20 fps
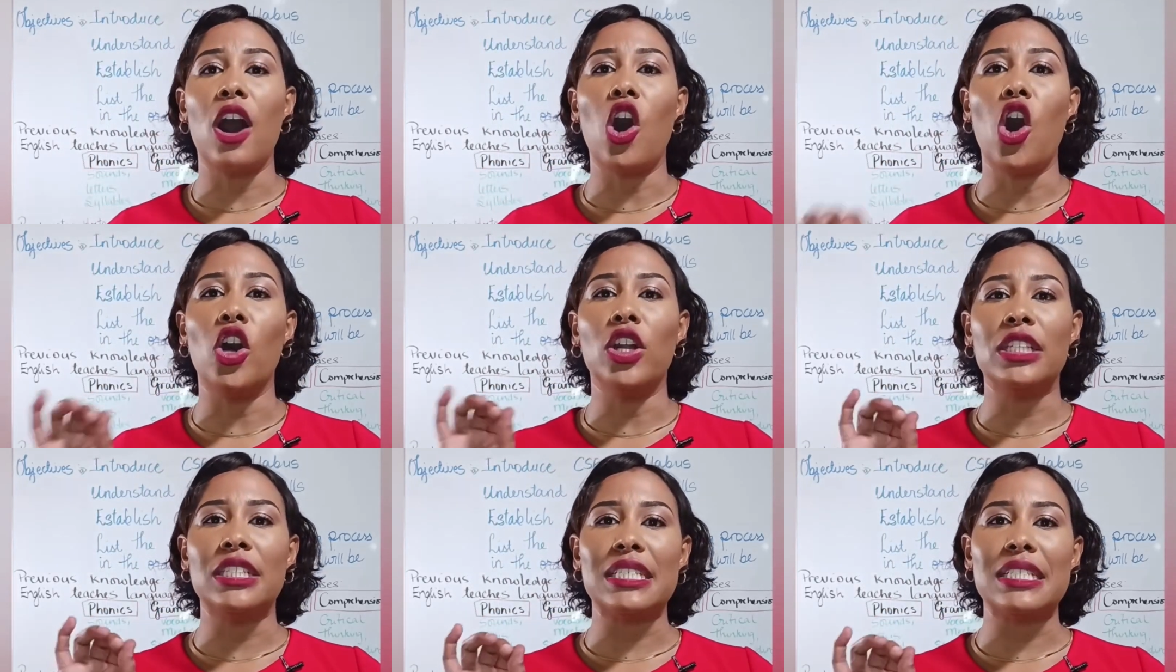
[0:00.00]

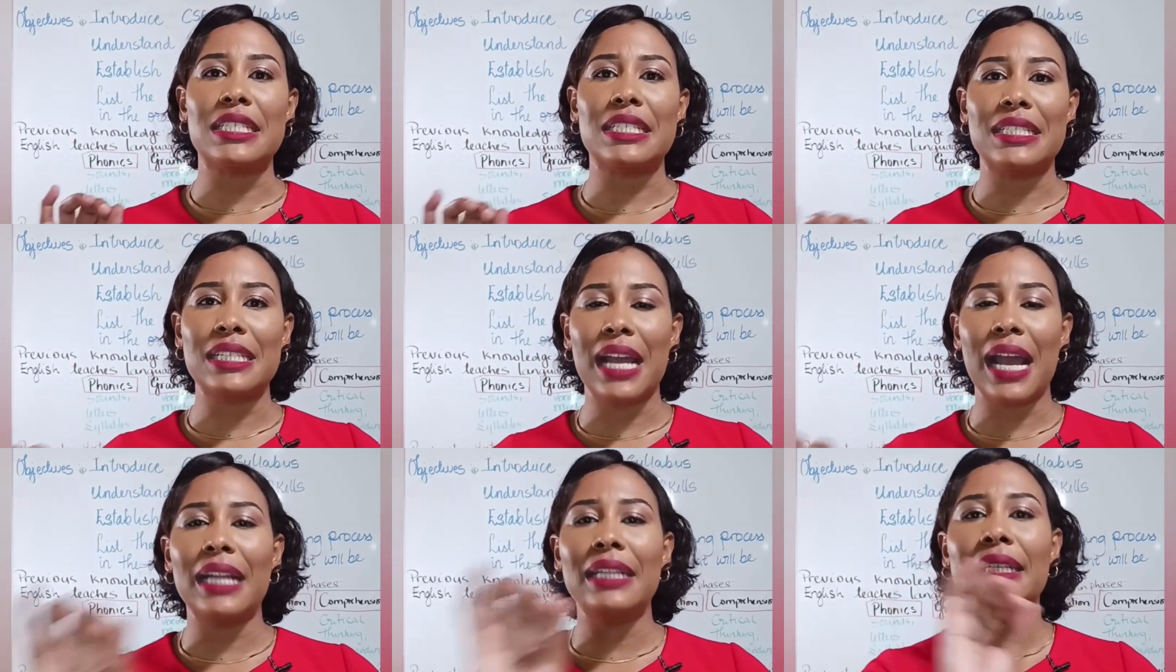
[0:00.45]

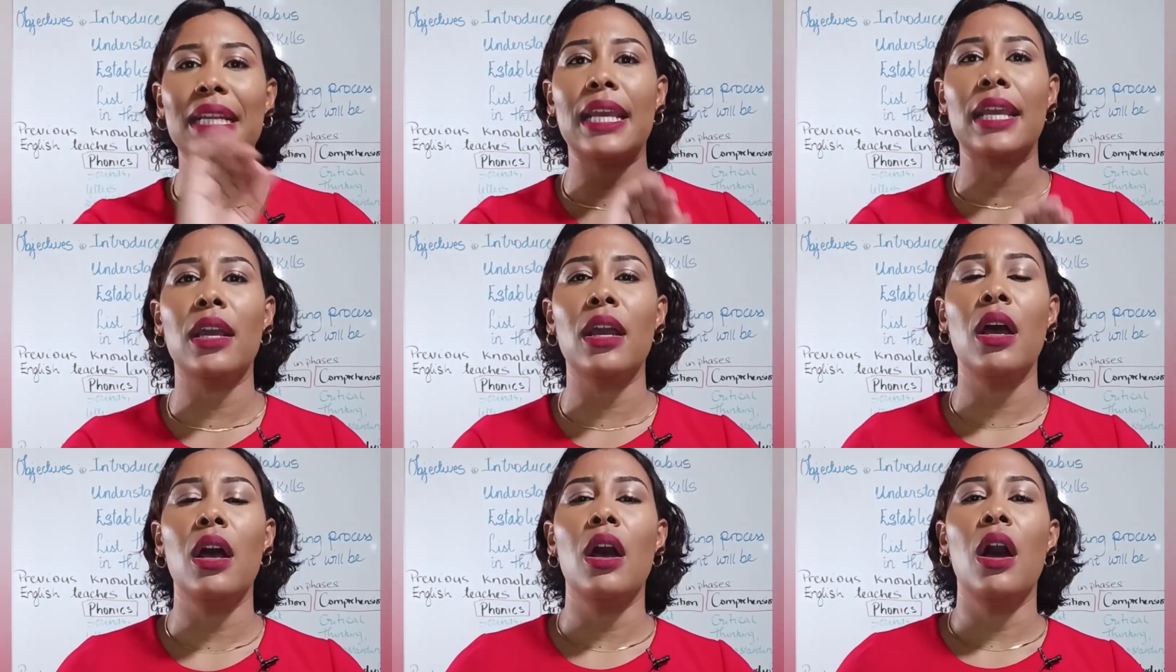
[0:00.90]

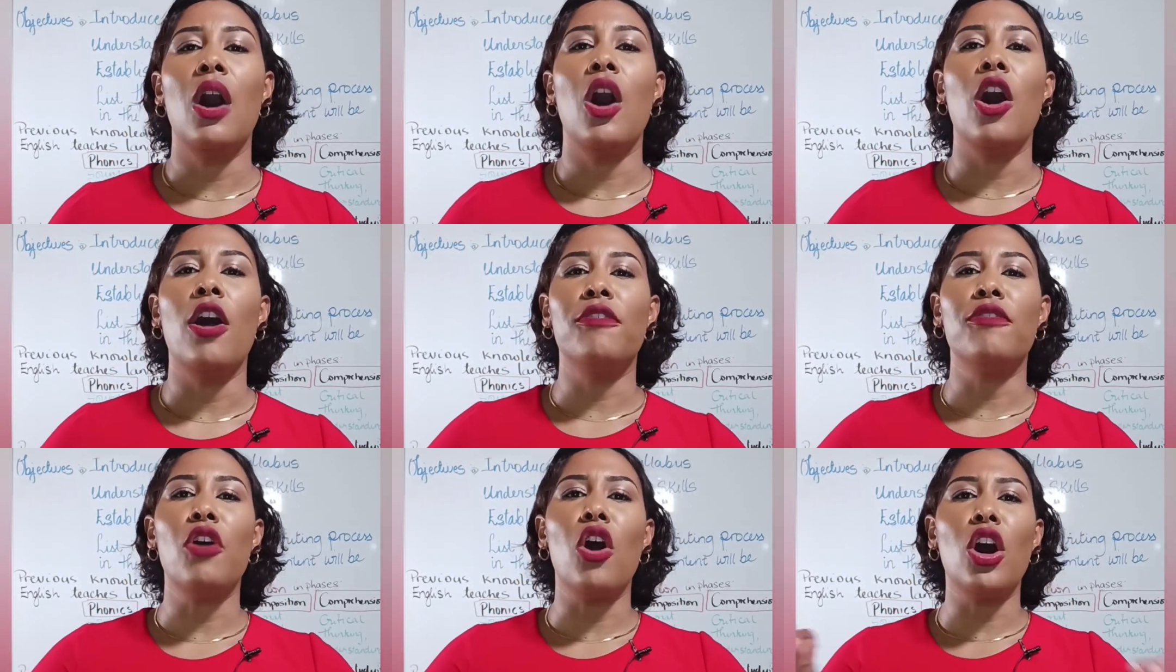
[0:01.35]
understanding
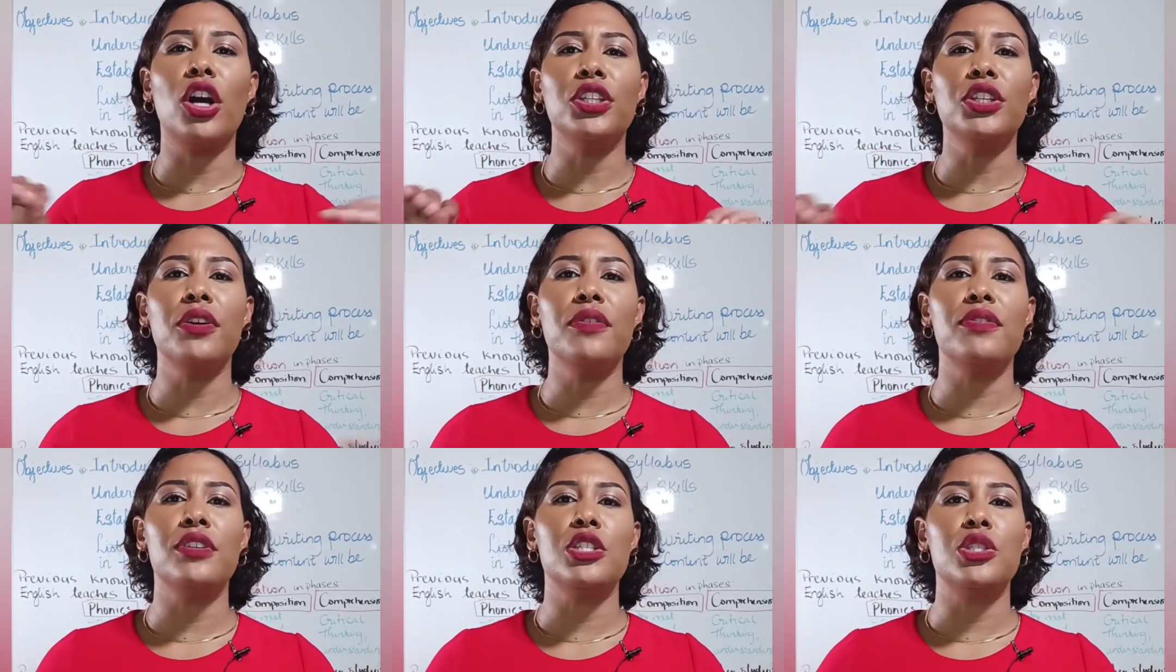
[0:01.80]
of
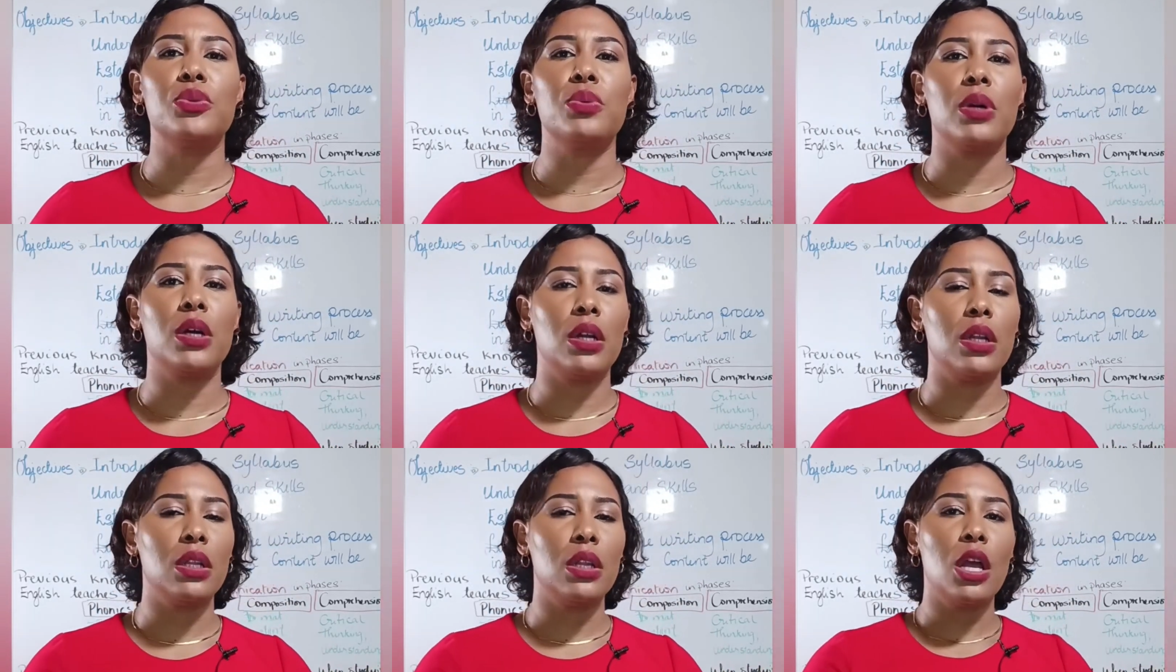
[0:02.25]

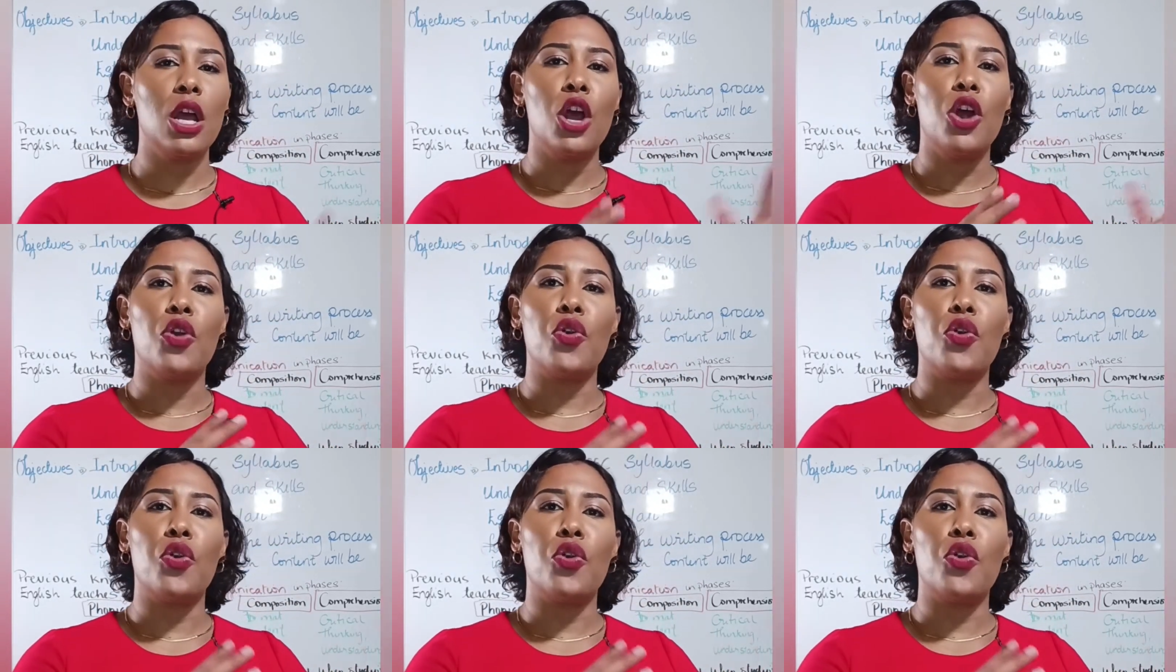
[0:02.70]
audiovisual,